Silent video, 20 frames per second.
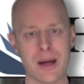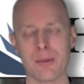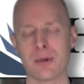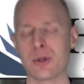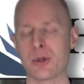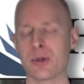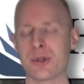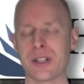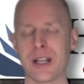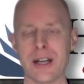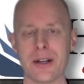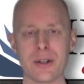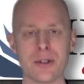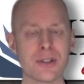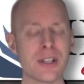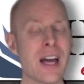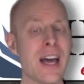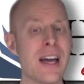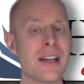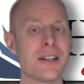amateur
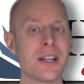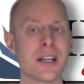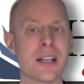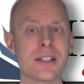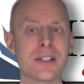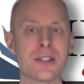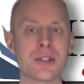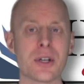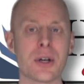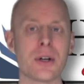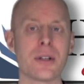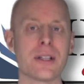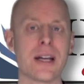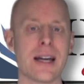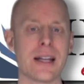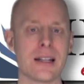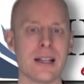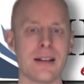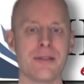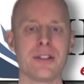skaters. Tickets start
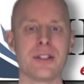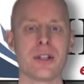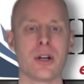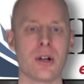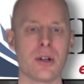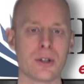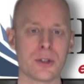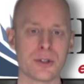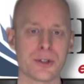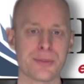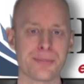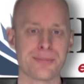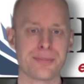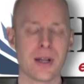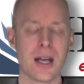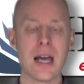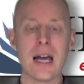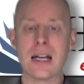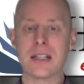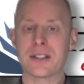at $11.
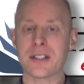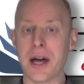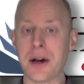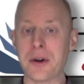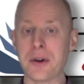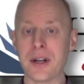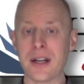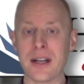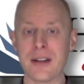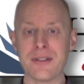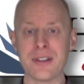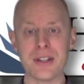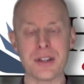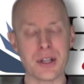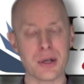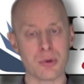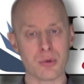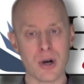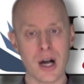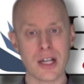Saturday evening,
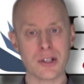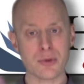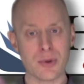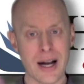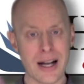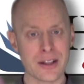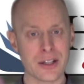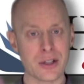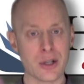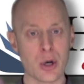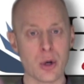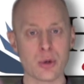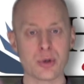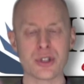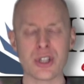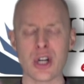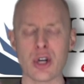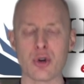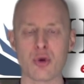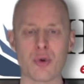the Ross Ragland
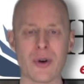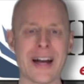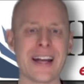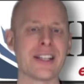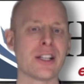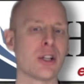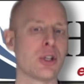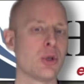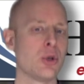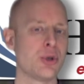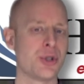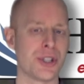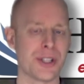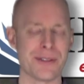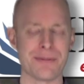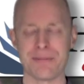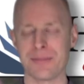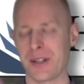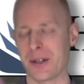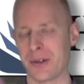hosts Grand
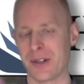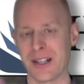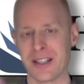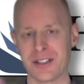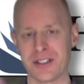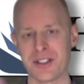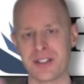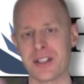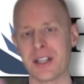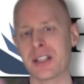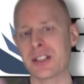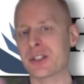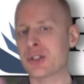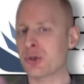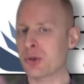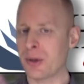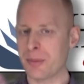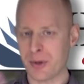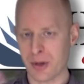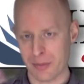Illusion. They're a Styx
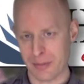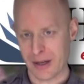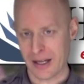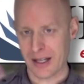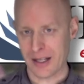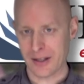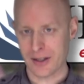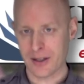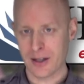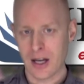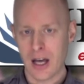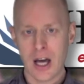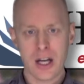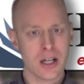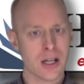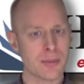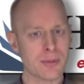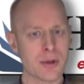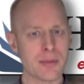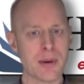tribute band.
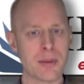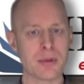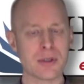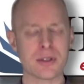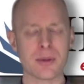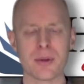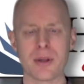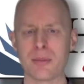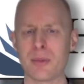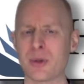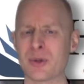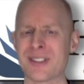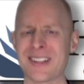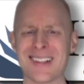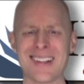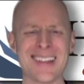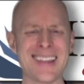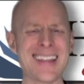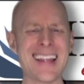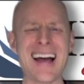Come remember some of the most
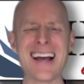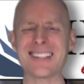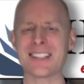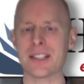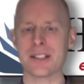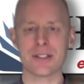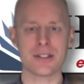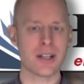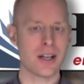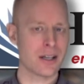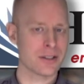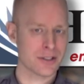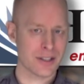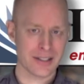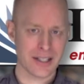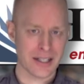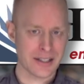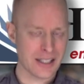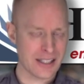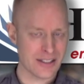classic songs of
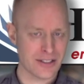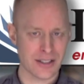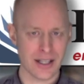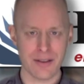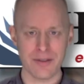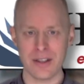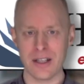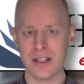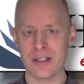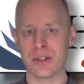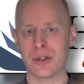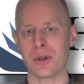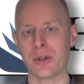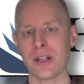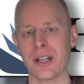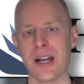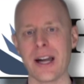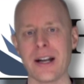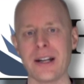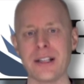the 1970s and
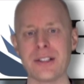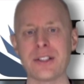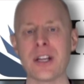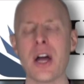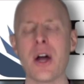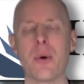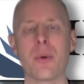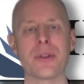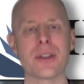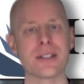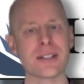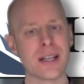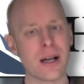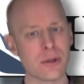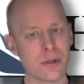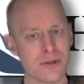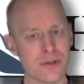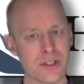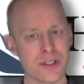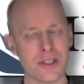early 80s with the
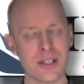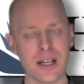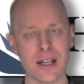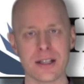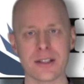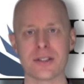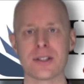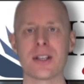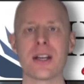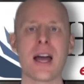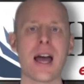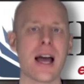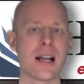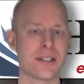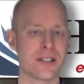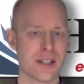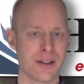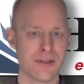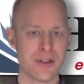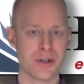sounds of Styx at
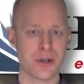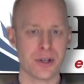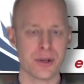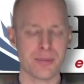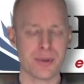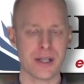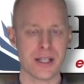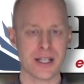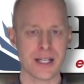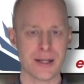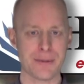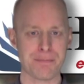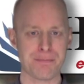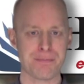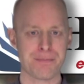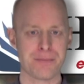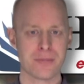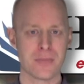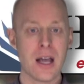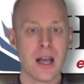7:30 p.m.
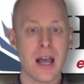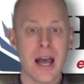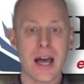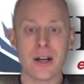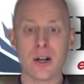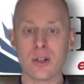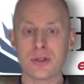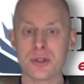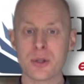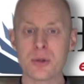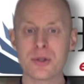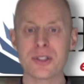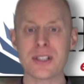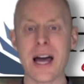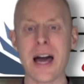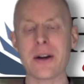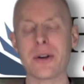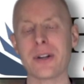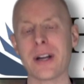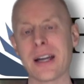And also
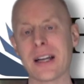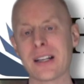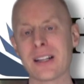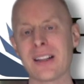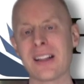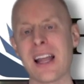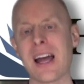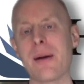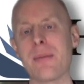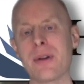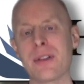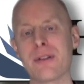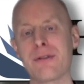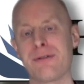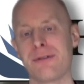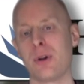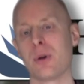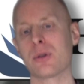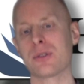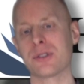Saturday, Klamath
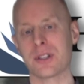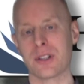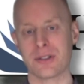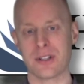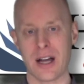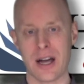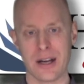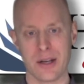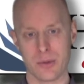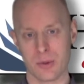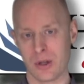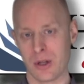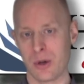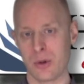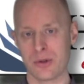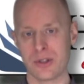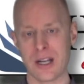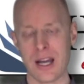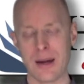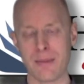Folk Society will
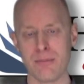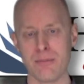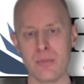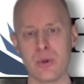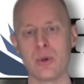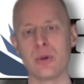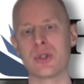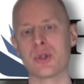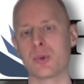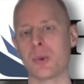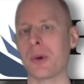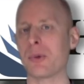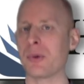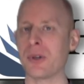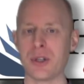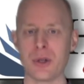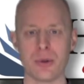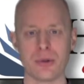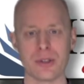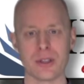host a mood swing
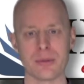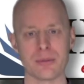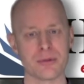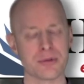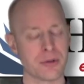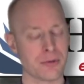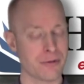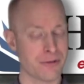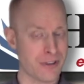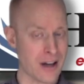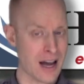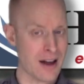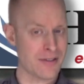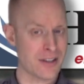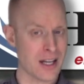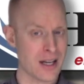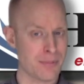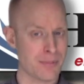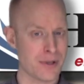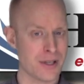reunion from 5
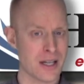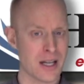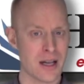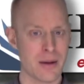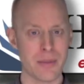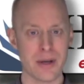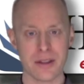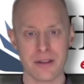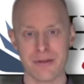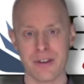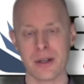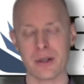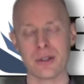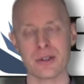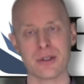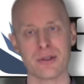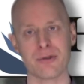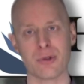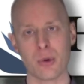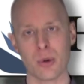to 8 p.m. at the
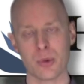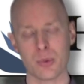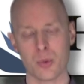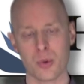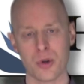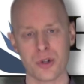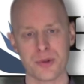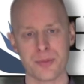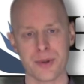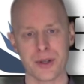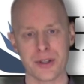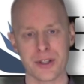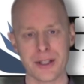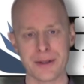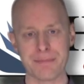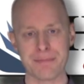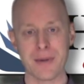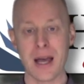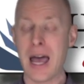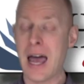Veterans of Foreign Wars
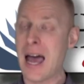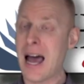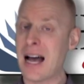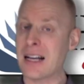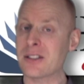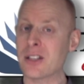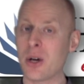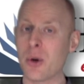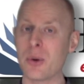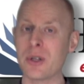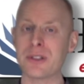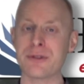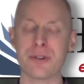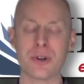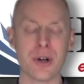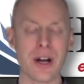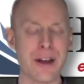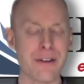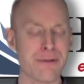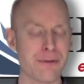building. As always,
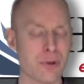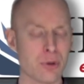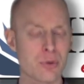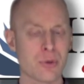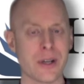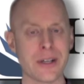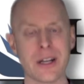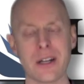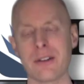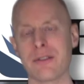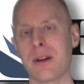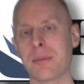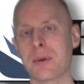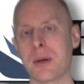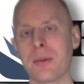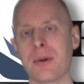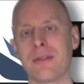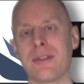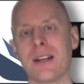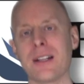for a full rundown of
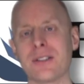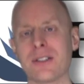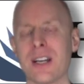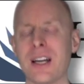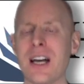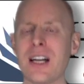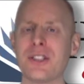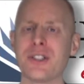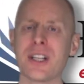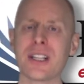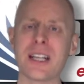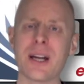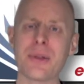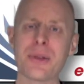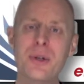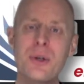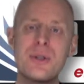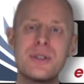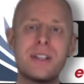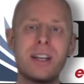upcoming events, check
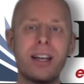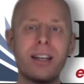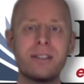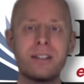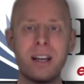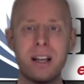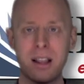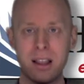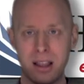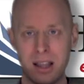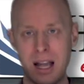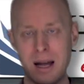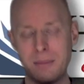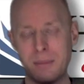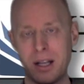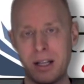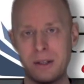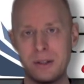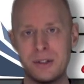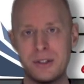out Thursday's
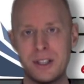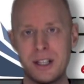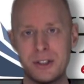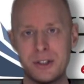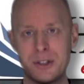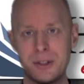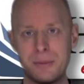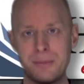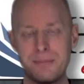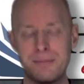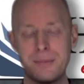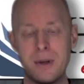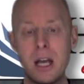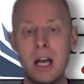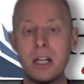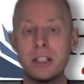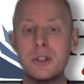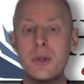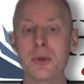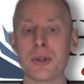Limelighter section.
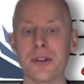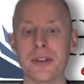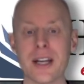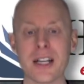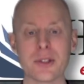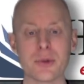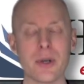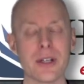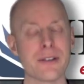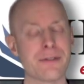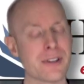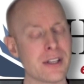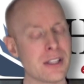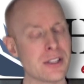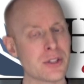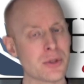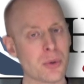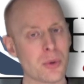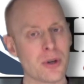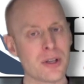So until next week, for
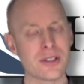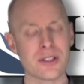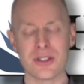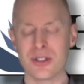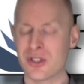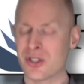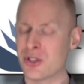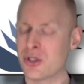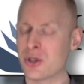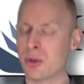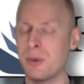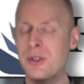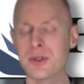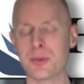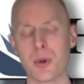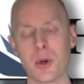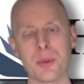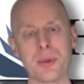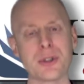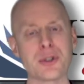these stories and so much
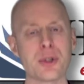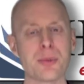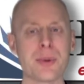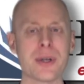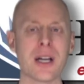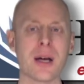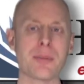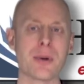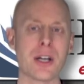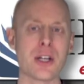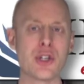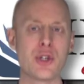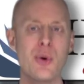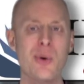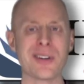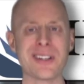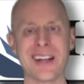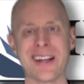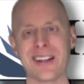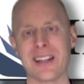more, be sure to pick up
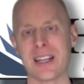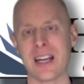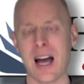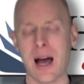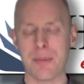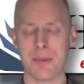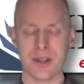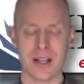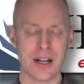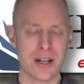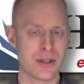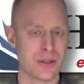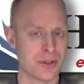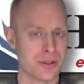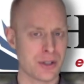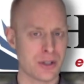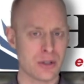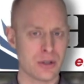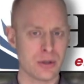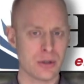your daily copy of the
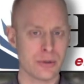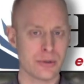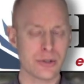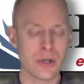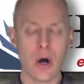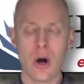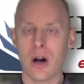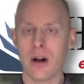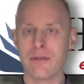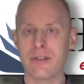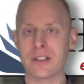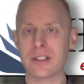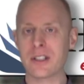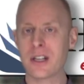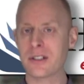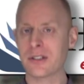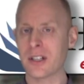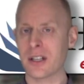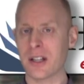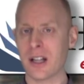Herald and News or visit
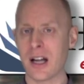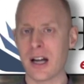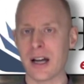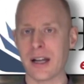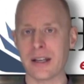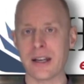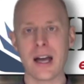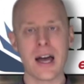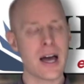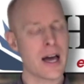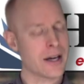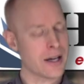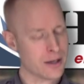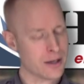us online at